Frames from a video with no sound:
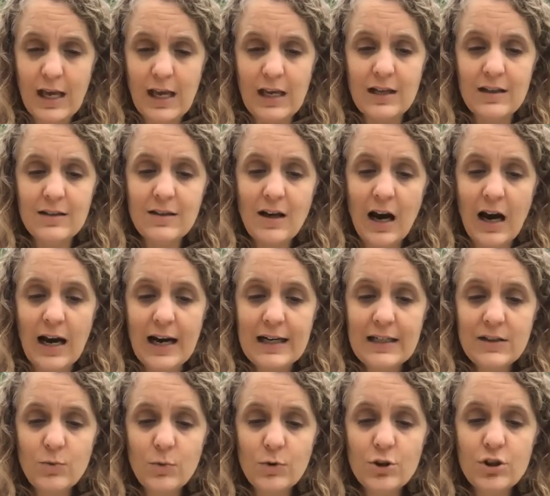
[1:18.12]
His
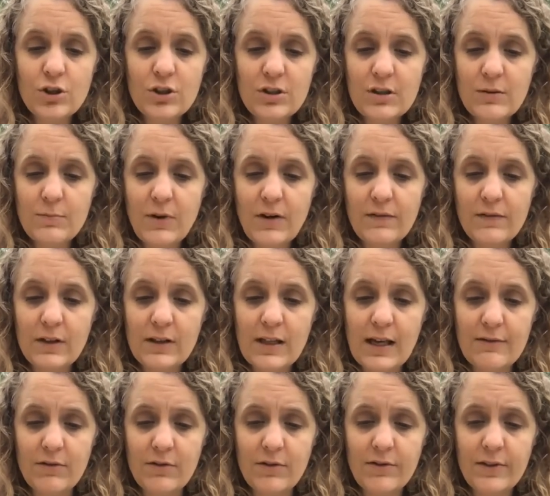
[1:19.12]
eyes were just above the
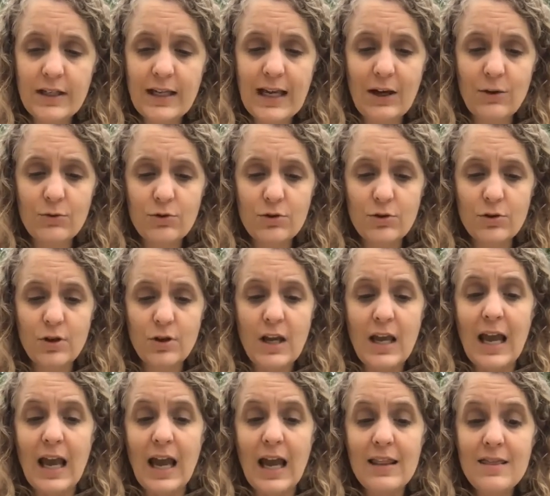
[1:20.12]
level of the counter,
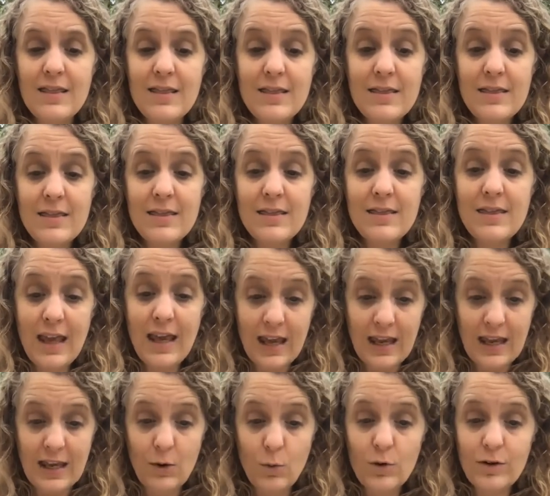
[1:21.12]
and
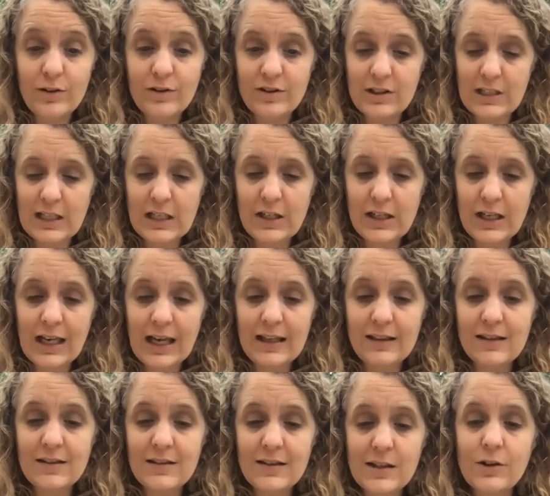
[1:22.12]
they were staring at
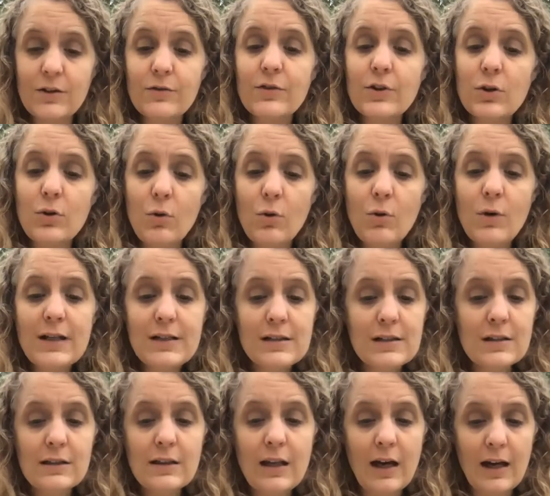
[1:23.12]
the silver coins
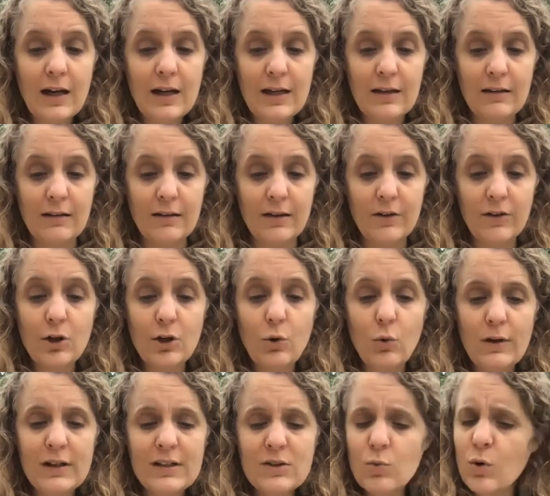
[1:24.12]
lying there. The
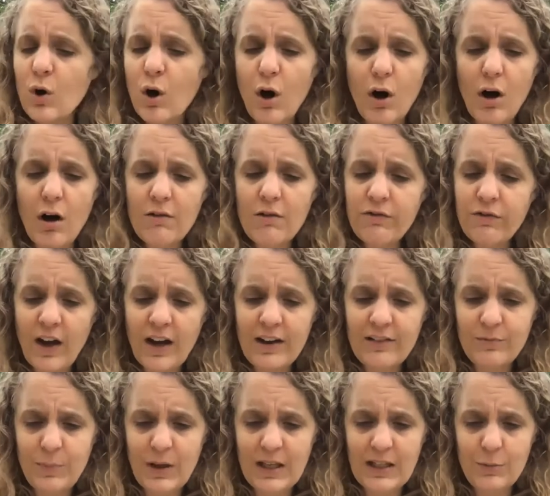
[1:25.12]
coins were all
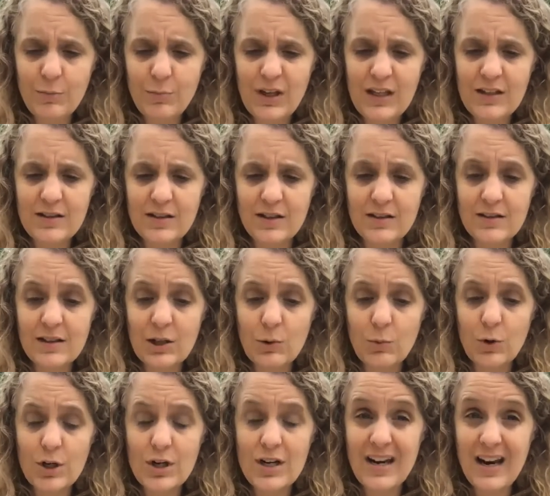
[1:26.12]
5-penny pieces. There
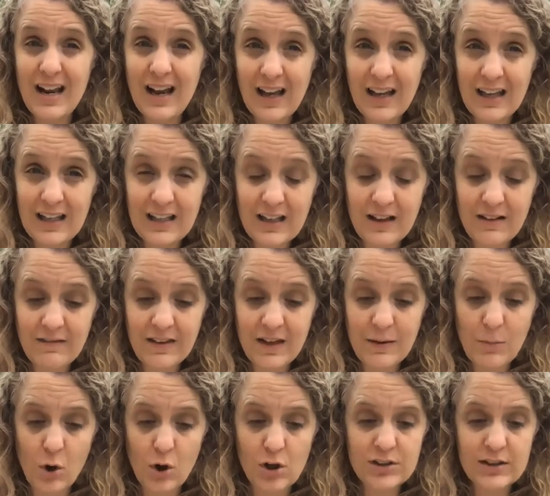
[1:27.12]
were 9 of
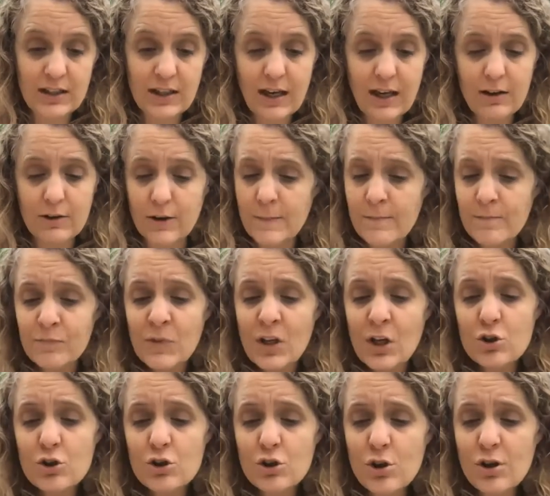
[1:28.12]
them altogether.
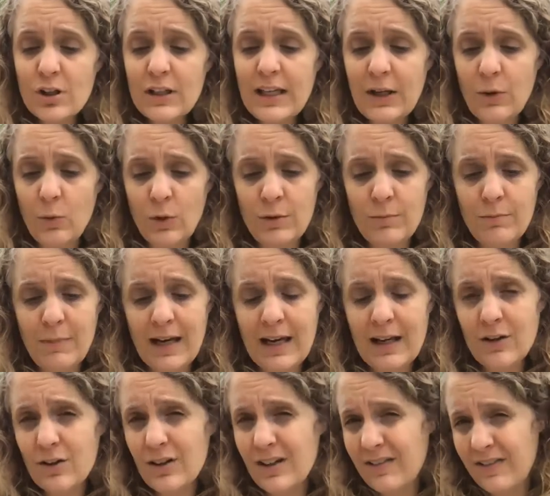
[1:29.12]
Surely it wouldn't
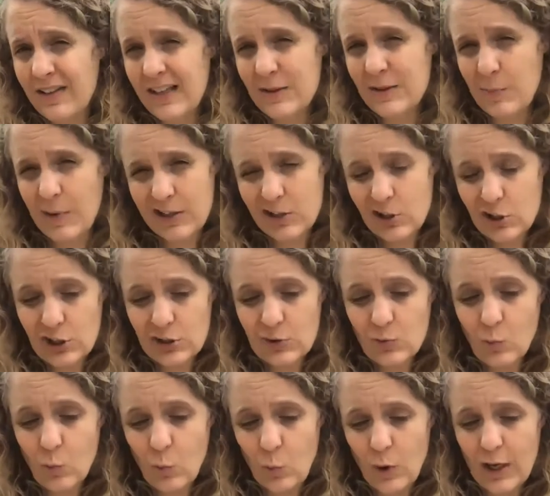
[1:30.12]
matter if he spent just
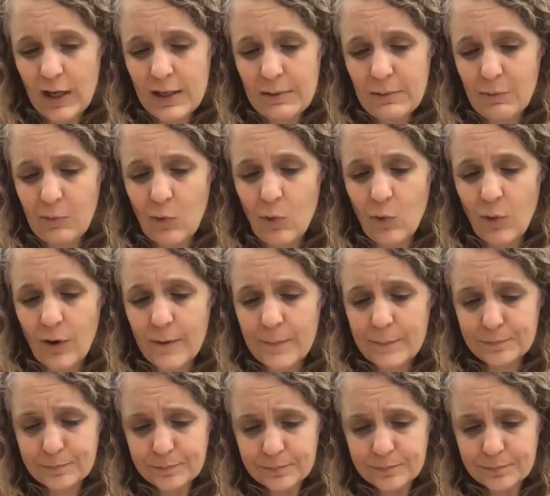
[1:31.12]
one more.